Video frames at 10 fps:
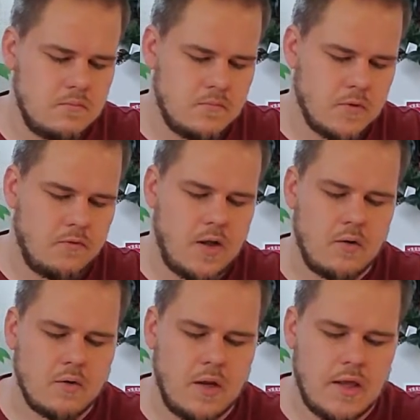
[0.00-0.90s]
the
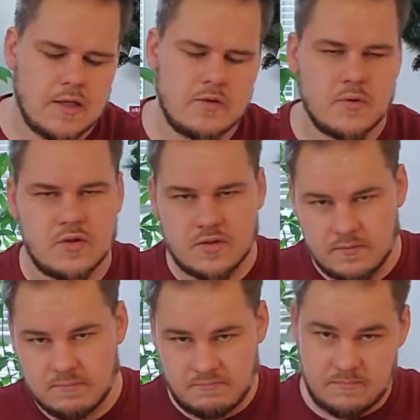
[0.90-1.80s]
flower to last, which,
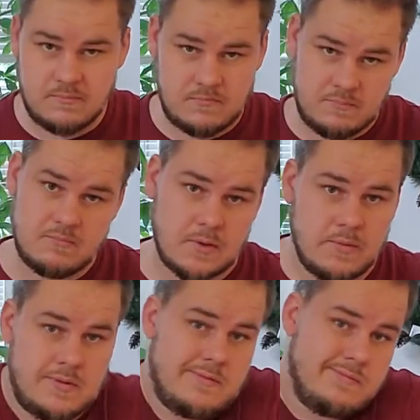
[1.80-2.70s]
I
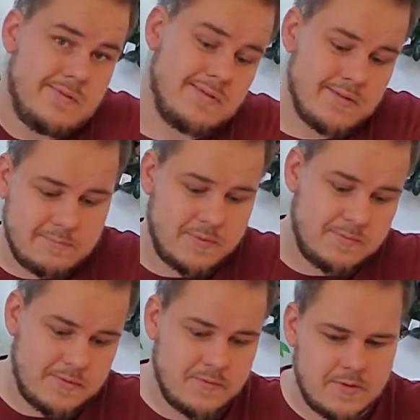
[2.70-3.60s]
mean, that's kind of the
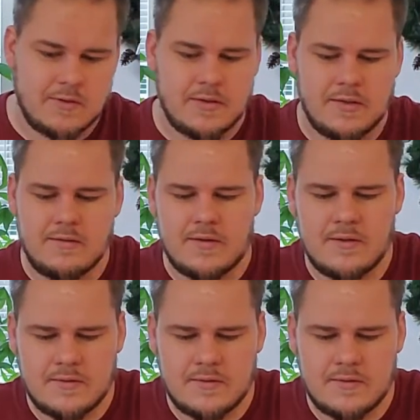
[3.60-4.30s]
purpose of growing it, right?